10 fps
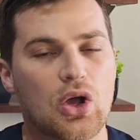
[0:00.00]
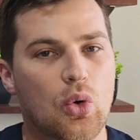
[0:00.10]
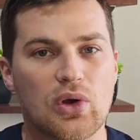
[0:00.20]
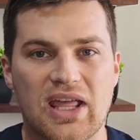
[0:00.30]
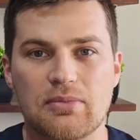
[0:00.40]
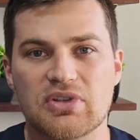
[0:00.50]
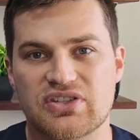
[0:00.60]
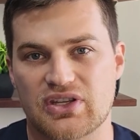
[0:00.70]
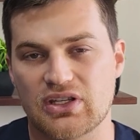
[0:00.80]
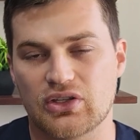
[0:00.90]
or
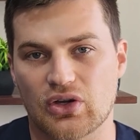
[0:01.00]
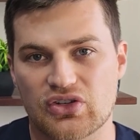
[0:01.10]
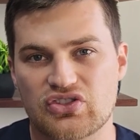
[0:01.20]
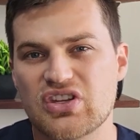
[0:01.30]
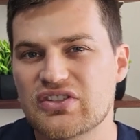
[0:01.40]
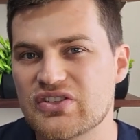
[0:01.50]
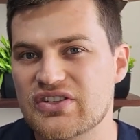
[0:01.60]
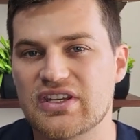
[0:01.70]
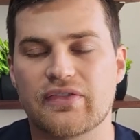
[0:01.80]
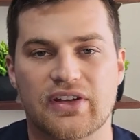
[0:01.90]
lameness in dogs, just to
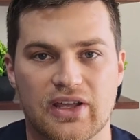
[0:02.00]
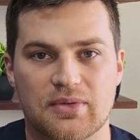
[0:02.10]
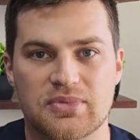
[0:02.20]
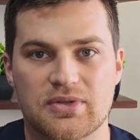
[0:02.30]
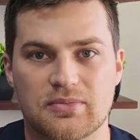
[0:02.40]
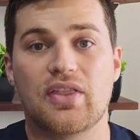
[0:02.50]
see if it helps.